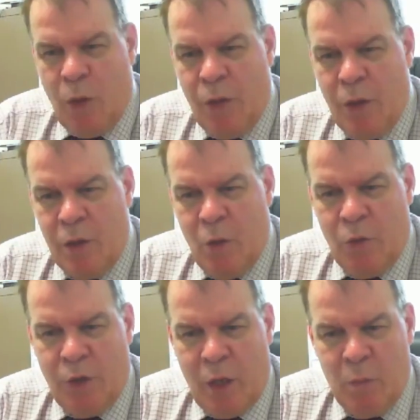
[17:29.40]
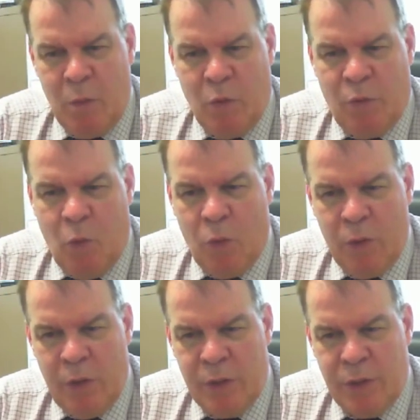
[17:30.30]
one thing that you were telling me
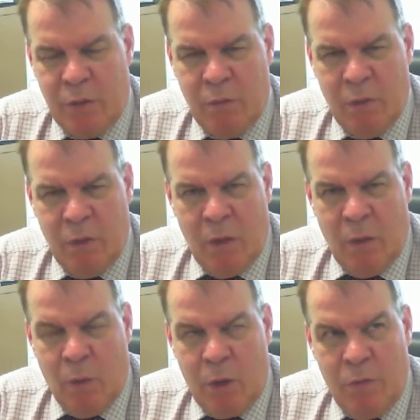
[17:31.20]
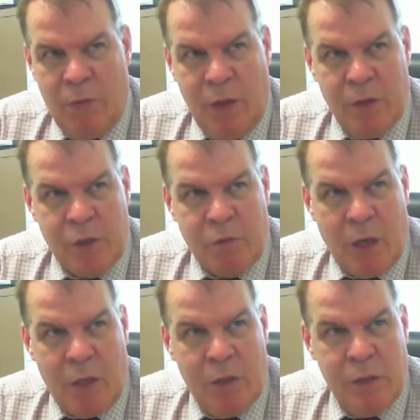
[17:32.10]
before is that one of the
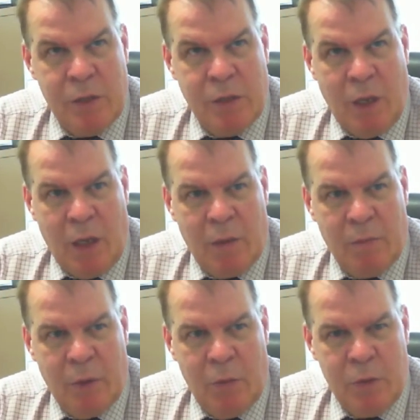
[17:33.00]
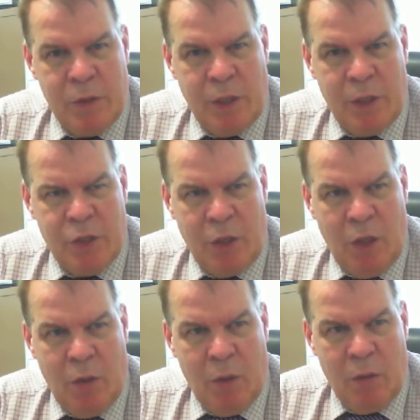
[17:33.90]
instructors um, who was teaching
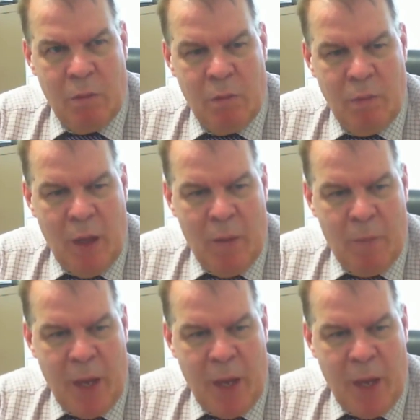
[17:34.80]
you at uh,